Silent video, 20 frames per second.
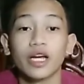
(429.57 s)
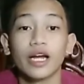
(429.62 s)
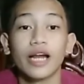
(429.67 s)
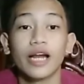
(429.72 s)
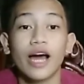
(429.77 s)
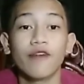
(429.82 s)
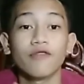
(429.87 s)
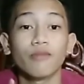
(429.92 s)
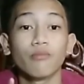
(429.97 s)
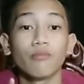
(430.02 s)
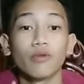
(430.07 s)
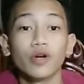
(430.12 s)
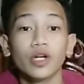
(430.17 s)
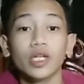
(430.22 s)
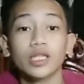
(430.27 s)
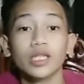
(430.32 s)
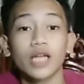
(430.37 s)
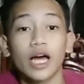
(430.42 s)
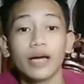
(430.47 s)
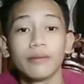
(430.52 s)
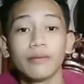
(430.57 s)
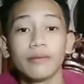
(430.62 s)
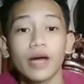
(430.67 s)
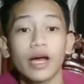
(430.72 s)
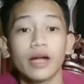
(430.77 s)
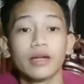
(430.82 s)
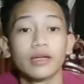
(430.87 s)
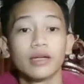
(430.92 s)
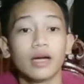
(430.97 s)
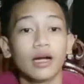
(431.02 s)
So we can have a more
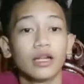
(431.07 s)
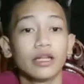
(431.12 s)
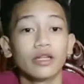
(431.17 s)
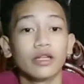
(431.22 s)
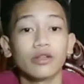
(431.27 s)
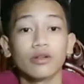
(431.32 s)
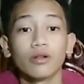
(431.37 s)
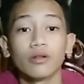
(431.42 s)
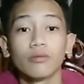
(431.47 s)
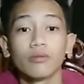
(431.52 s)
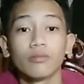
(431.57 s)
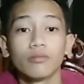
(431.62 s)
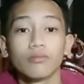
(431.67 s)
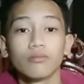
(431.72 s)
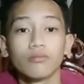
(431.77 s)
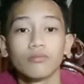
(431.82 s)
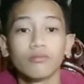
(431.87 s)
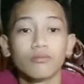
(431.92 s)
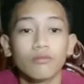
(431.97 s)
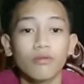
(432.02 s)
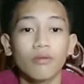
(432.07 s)
time and a little